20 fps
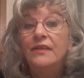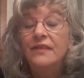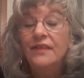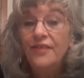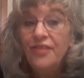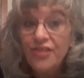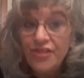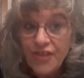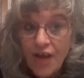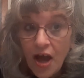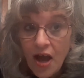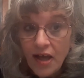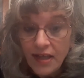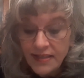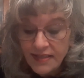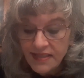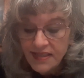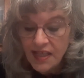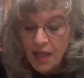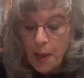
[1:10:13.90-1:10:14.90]

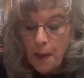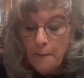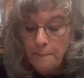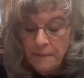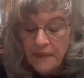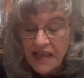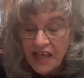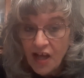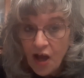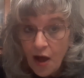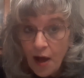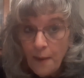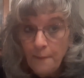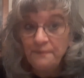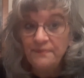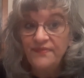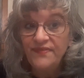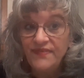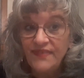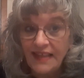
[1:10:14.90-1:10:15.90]
thoughts
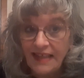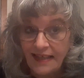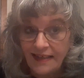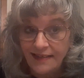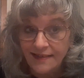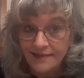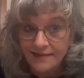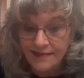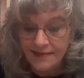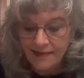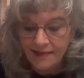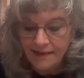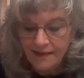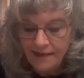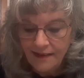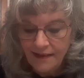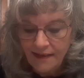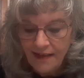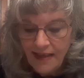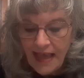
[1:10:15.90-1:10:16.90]
become things,
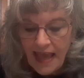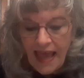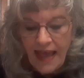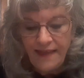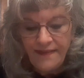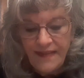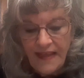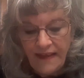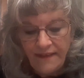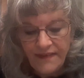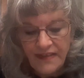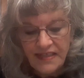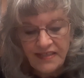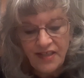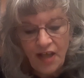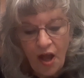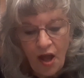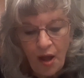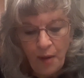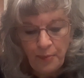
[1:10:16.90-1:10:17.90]
and that this
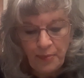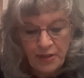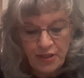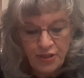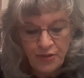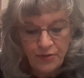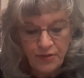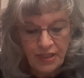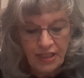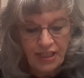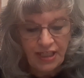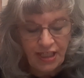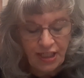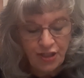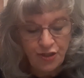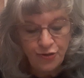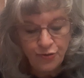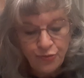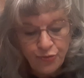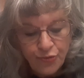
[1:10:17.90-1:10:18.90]
opportunity
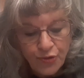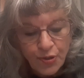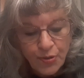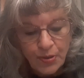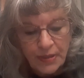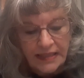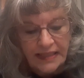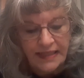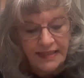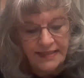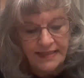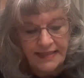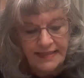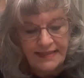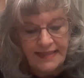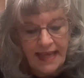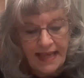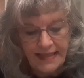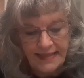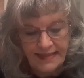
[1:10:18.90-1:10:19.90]
truly is a
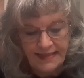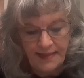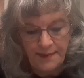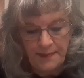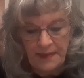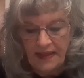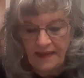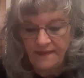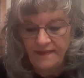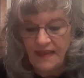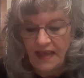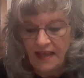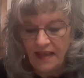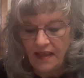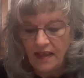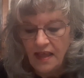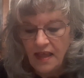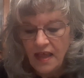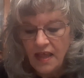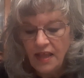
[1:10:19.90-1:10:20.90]
testament
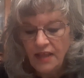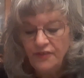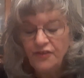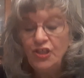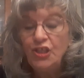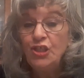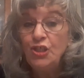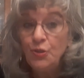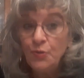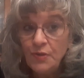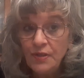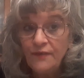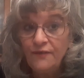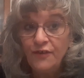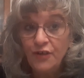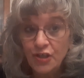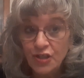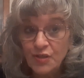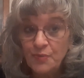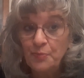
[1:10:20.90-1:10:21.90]
that the
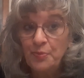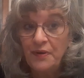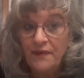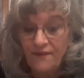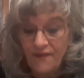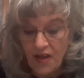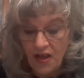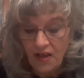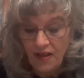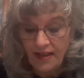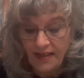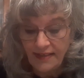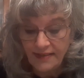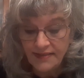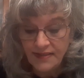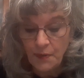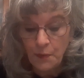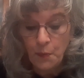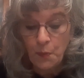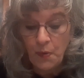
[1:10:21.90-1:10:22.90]
universe
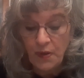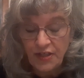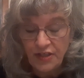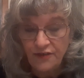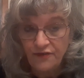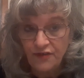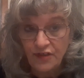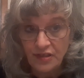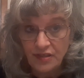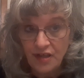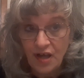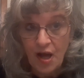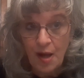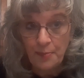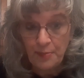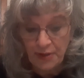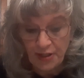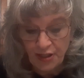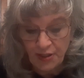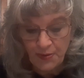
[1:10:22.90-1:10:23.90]
provides wonderful
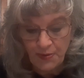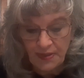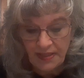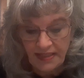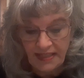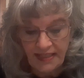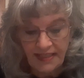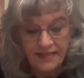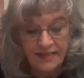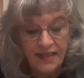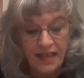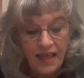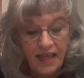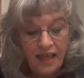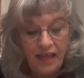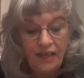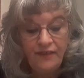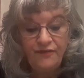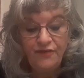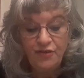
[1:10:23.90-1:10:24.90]
opportunities
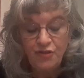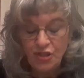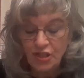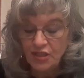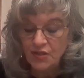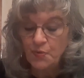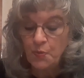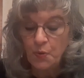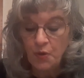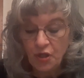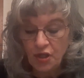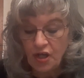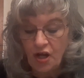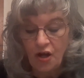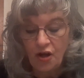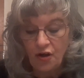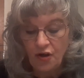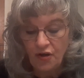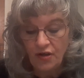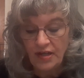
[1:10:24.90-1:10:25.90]
if you just work
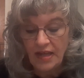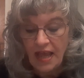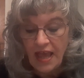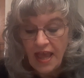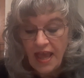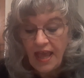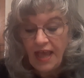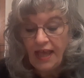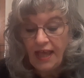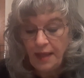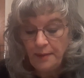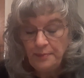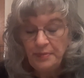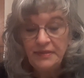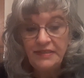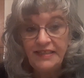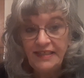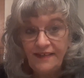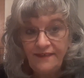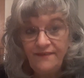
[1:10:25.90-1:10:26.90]
hard and
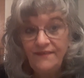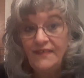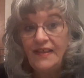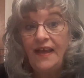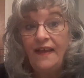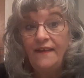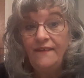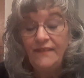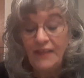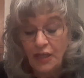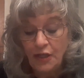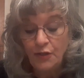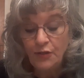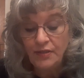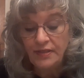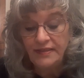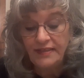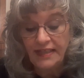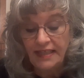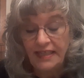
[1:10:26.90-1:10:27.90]
believe that
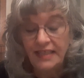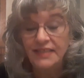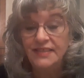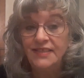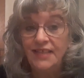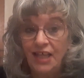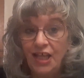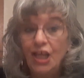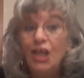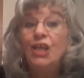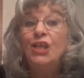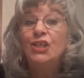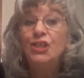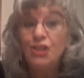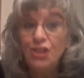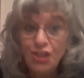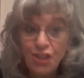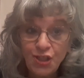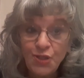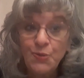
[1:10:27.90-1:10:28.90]
good things
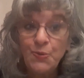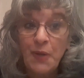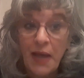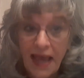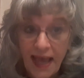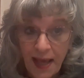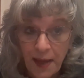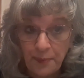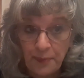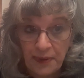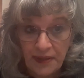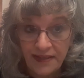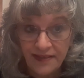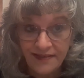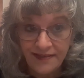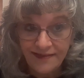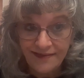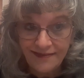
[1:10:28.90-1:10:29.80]
do happen.